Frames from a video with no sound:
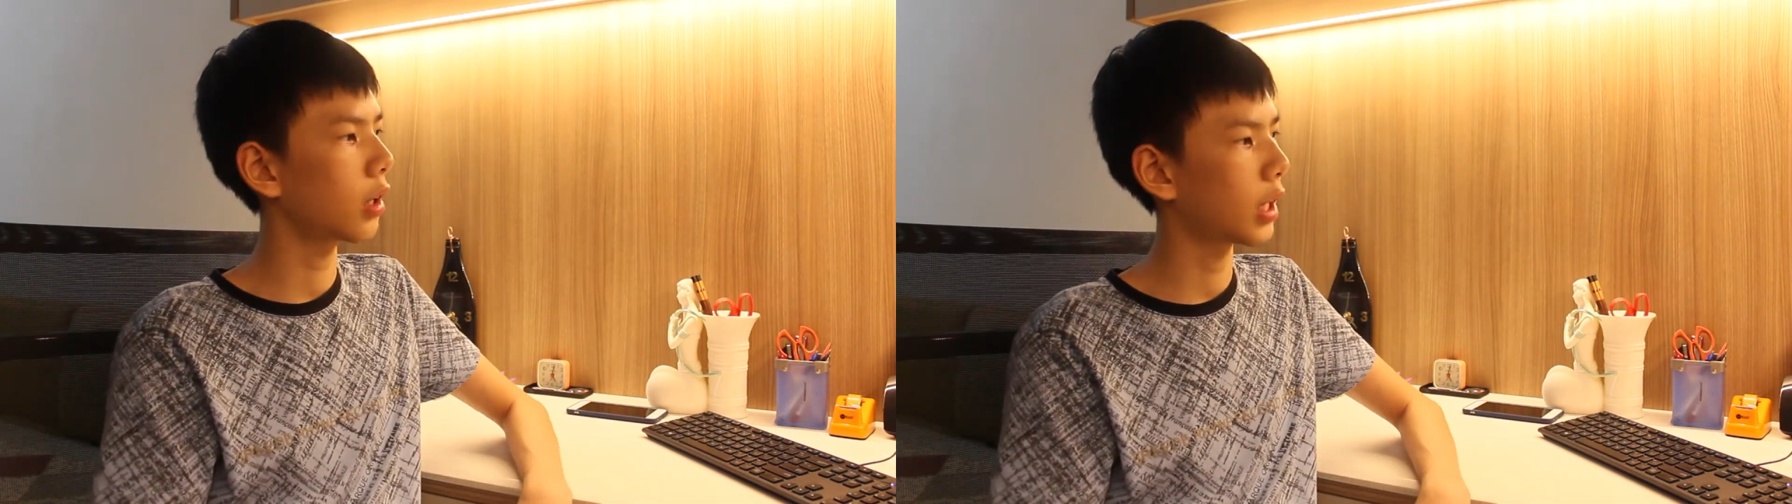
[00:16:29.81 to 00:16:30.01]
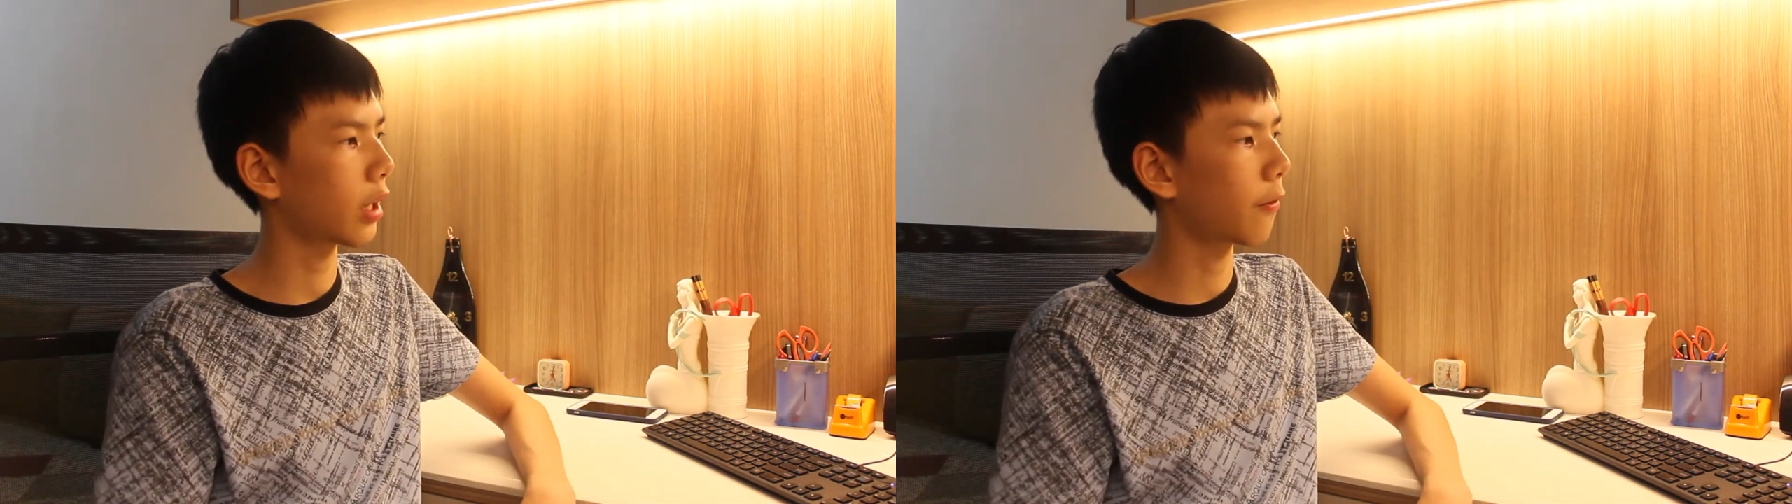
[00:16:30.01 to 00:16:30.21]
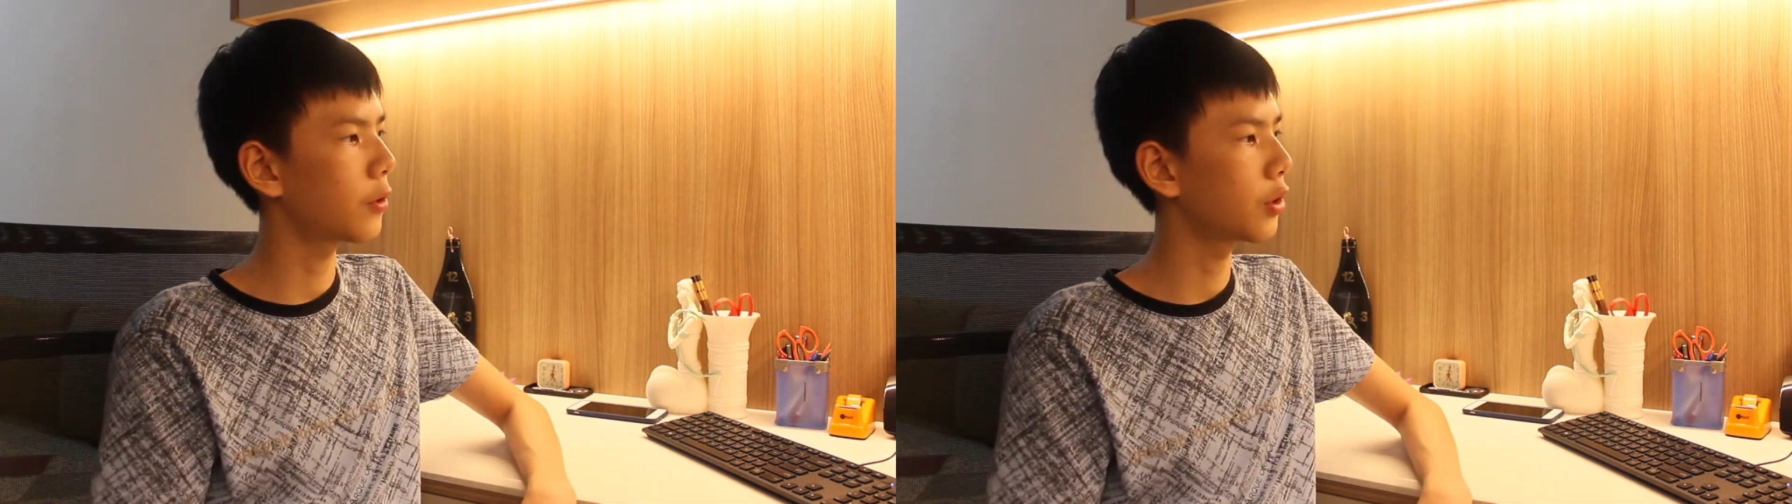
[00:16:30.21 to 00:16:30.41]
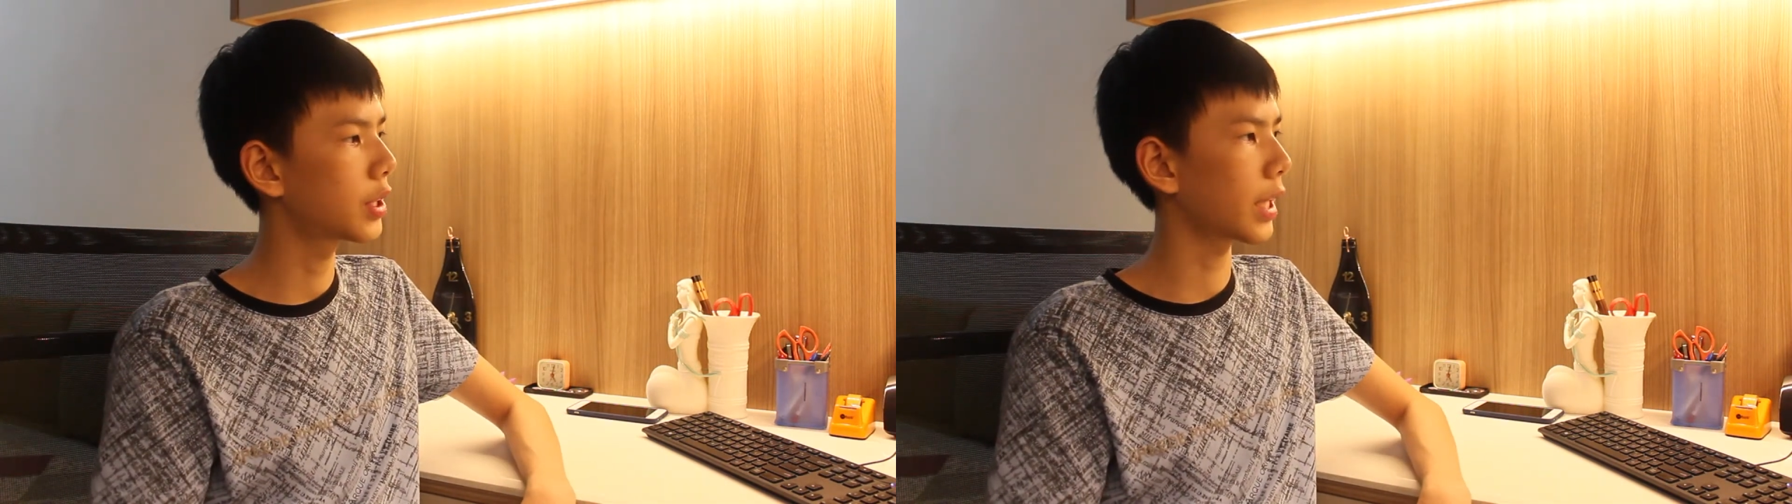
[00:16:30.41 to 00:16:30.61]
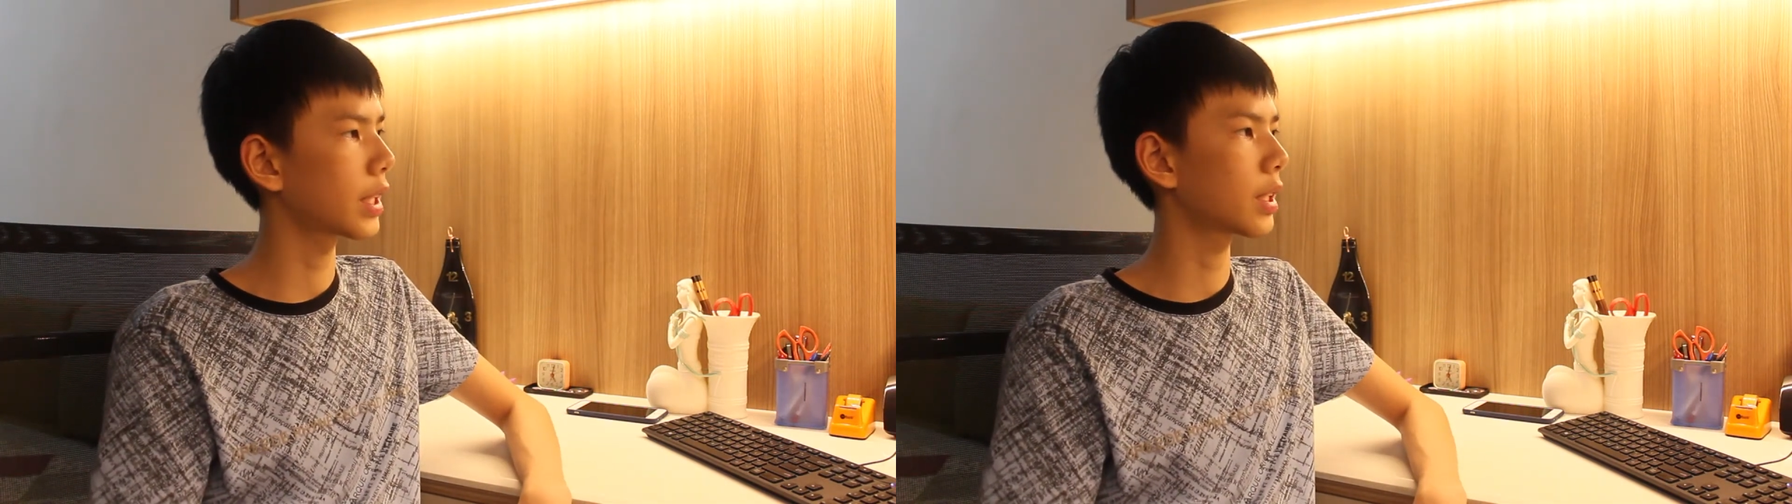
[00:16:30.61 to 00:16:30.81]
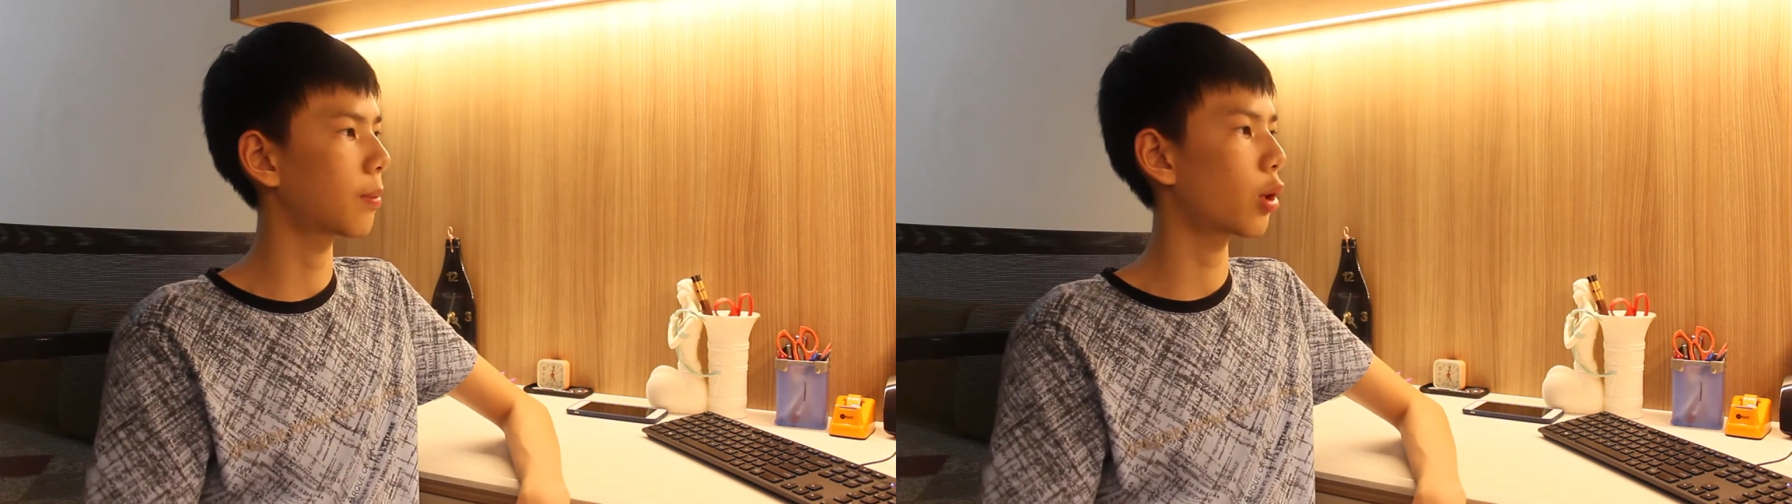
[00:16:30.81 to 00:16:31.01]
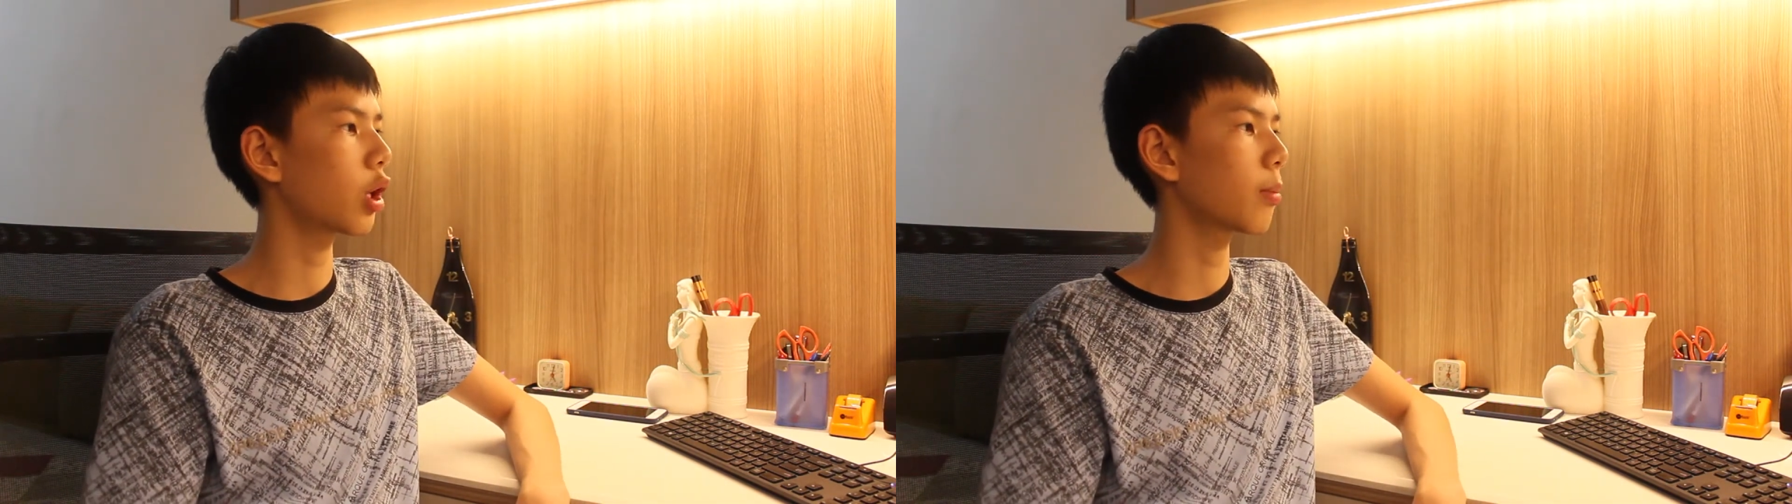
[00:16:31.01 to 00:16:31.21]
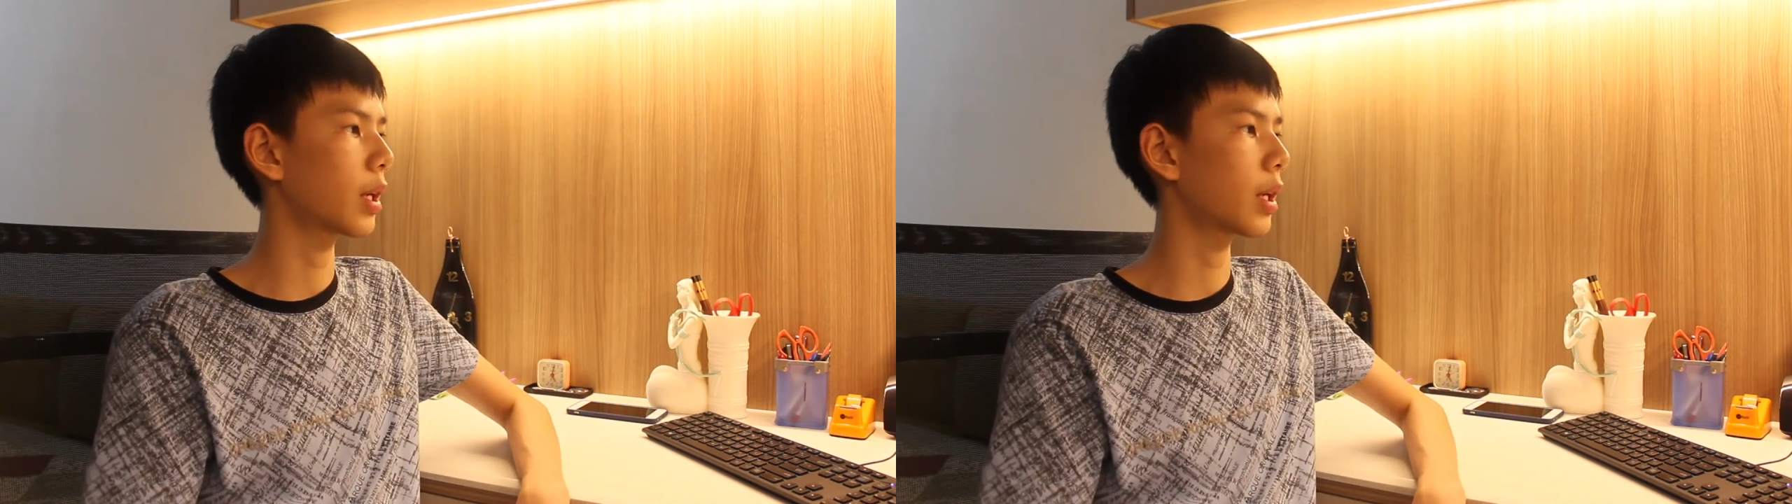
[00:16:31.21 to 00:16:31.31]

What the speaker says: like a few seconds apart